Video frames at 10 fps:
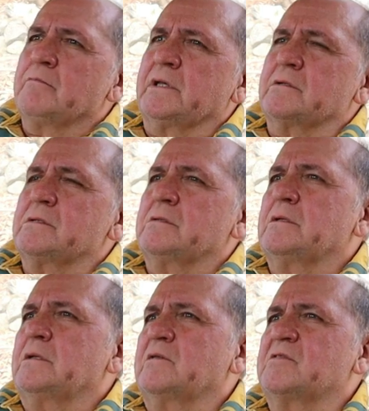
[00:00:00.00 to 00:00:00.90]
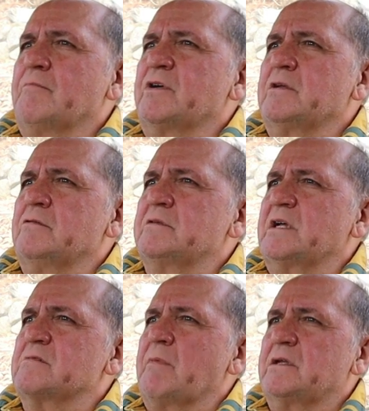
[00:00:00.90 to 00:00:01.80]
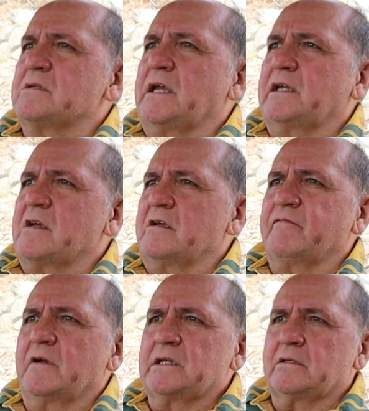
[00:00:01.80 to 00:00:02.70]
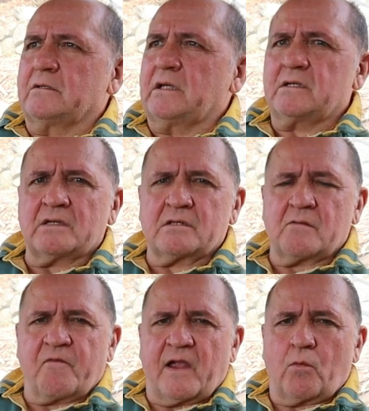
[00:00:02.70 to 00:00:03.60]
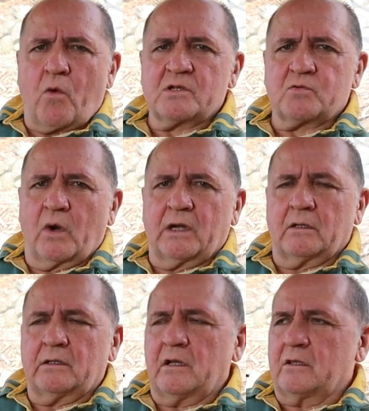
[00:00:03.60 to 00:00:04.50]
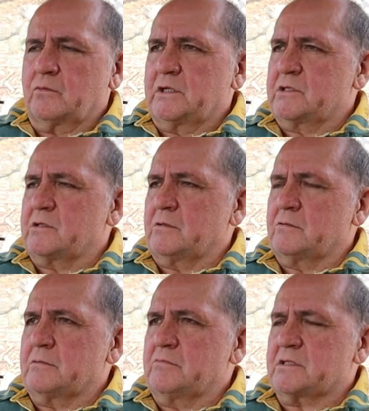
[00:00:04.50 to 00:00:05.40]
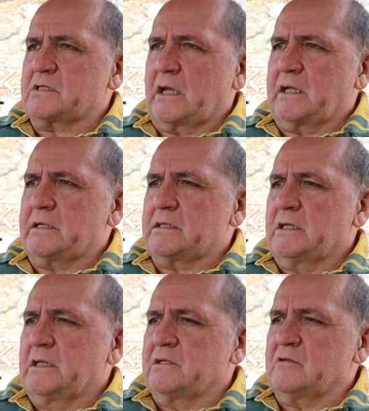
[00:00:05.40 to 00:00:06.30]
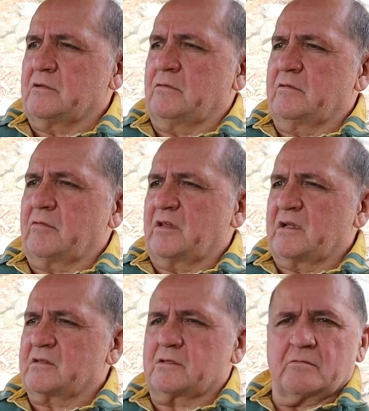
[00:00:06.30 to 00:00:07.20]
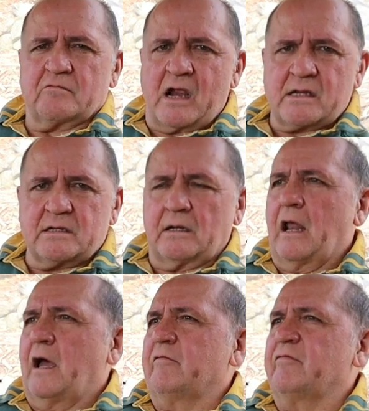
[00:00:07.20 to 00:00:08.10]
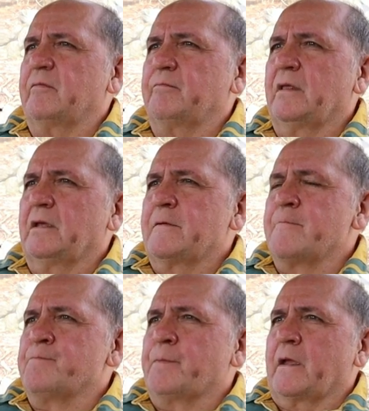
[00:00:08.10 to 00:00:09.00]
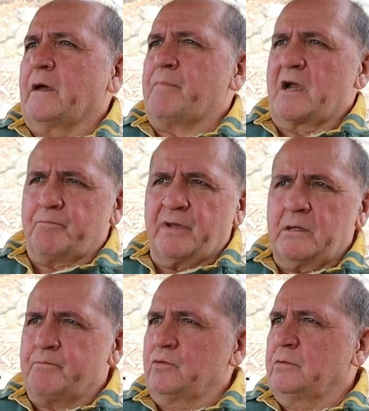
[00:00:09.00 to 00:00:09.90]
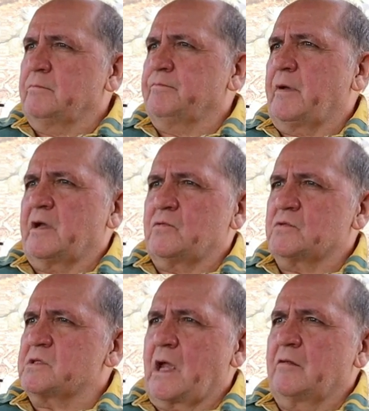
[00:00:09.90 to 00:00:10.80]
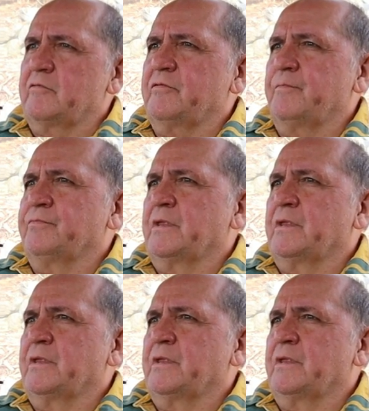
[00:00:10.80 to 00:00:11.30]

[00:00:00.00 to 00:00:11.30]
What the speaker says: But as someone who does meditate, I find that it does affect one's will. In other words, you decide to do the things that are right in life. By people, by yourself.